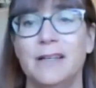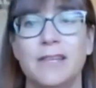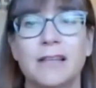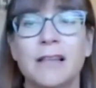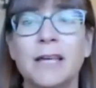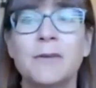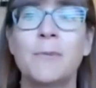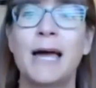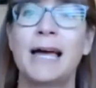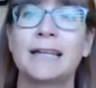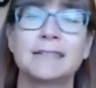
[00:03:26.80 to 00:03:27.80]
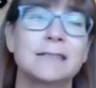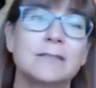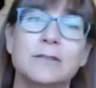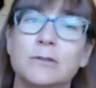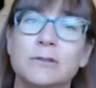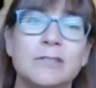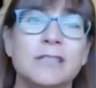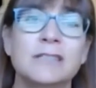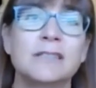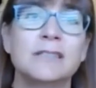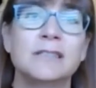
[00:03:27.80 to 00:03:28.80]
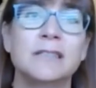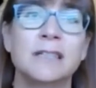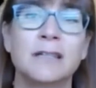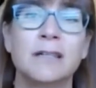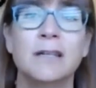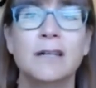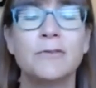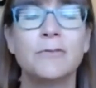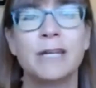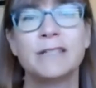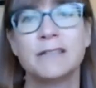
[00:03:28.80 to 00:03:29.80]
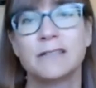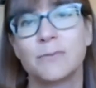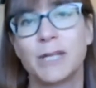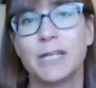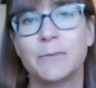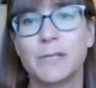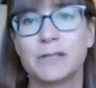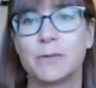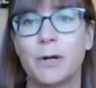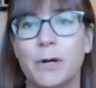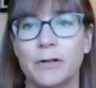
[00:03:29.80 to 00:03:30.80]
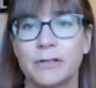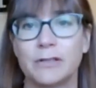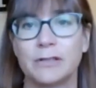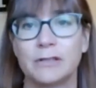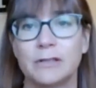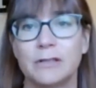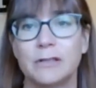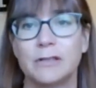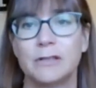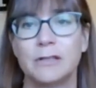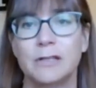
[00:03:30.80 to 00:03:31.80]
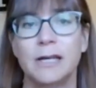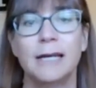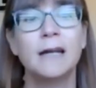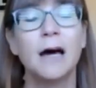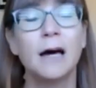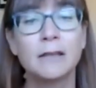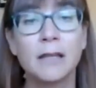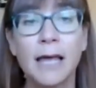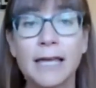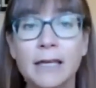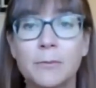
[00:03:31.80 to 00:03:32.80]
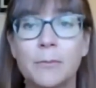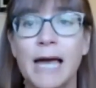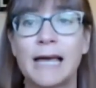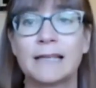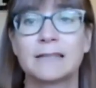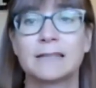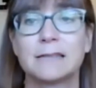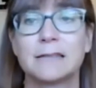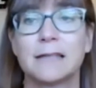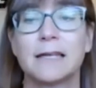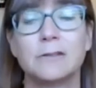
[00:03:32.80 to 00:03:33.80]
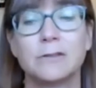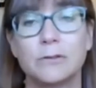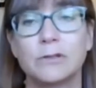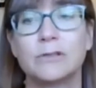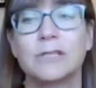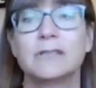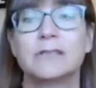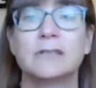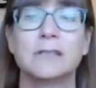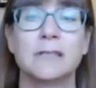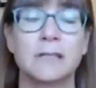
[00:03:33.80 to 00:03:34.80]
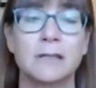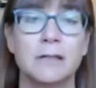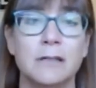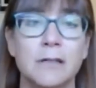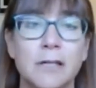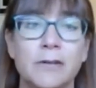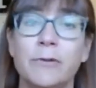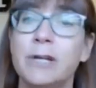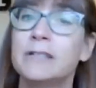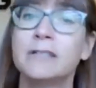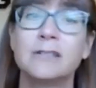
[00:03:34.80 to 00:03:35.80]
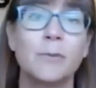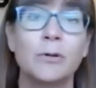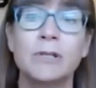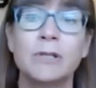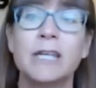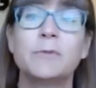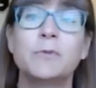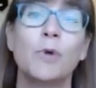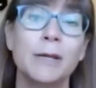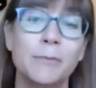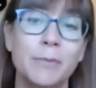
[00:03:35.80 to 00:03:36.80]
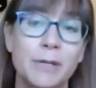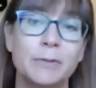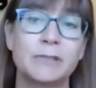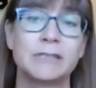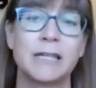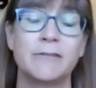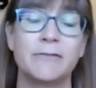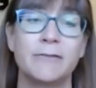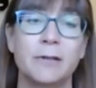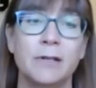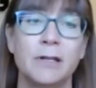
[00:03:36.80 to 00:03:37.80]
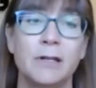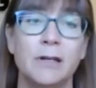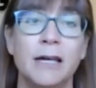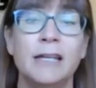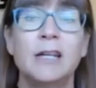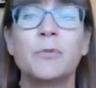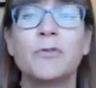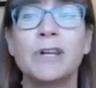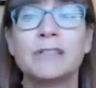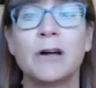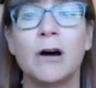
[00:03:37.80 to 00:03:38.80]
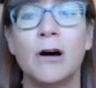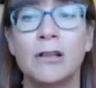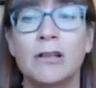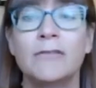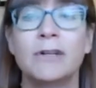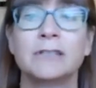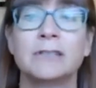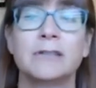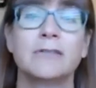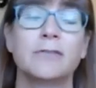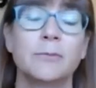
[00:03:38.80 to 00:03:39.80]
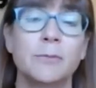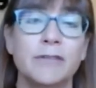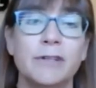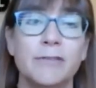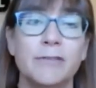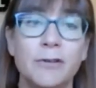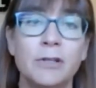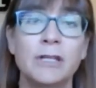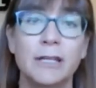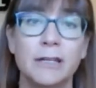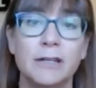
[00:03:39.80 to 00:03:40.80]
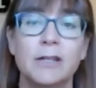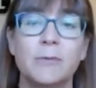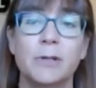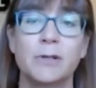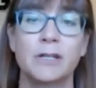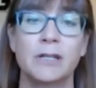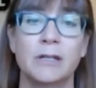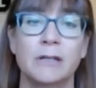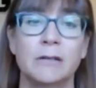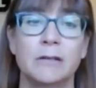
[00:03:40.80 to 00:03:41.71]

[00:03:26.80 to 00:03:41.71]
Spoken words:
But like masks and social distancing, racism keeps us apart. And unlike masks and social distancing, racism only keeps white people safe, and it prevents all of us from living fully in community.